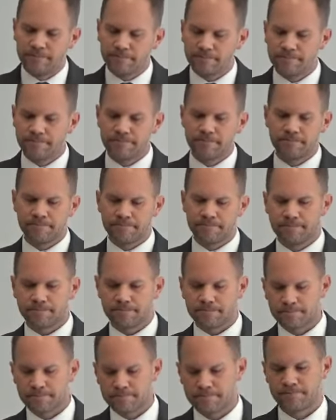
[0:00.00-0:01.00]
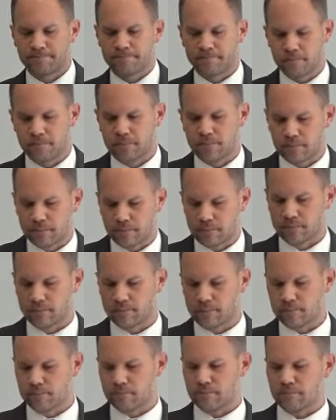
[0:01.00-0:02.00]

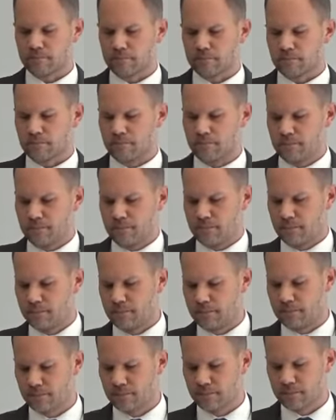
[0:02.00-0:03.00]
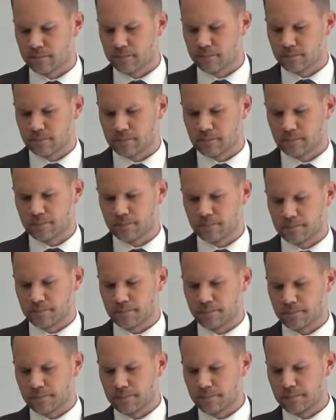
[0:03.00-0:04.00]

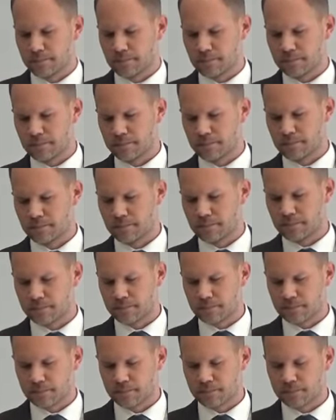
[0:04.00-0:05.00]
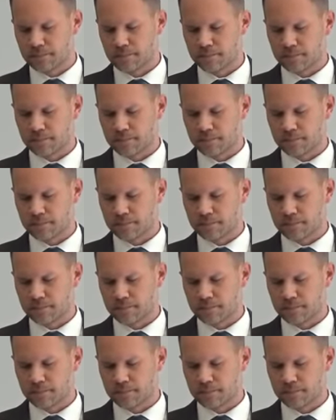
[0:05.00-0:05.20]
Nothing is said.